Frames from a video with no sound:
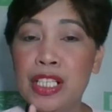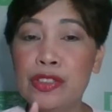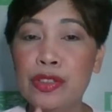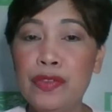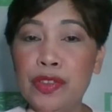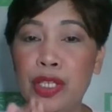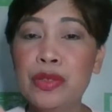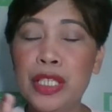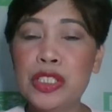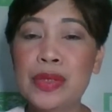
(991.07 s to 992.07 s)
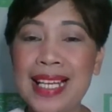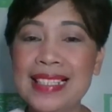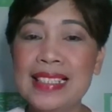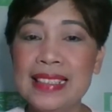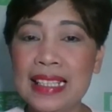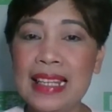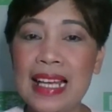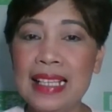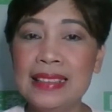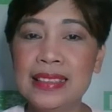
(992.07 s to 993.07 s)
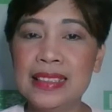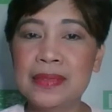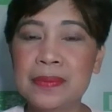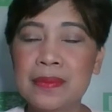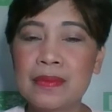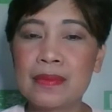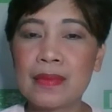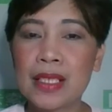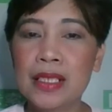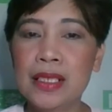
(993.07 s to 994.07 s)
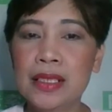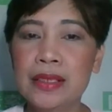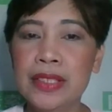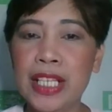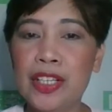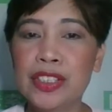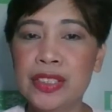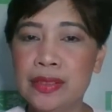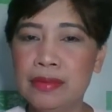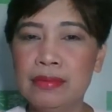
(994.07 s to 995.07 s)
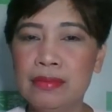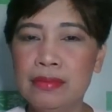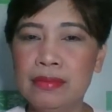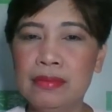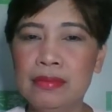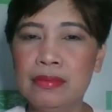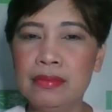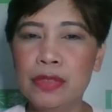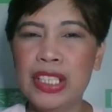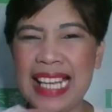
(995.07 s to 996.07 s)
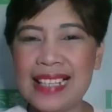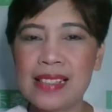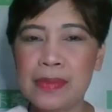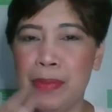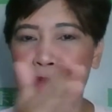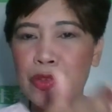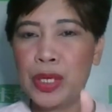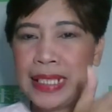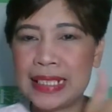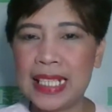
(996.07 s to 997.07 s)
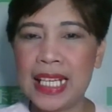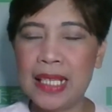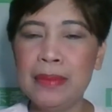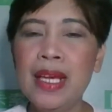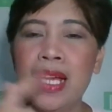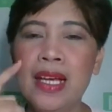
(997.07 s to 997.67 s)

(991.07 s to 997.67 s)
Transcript: So if you're going to cancel the class 3 hours or less before the time,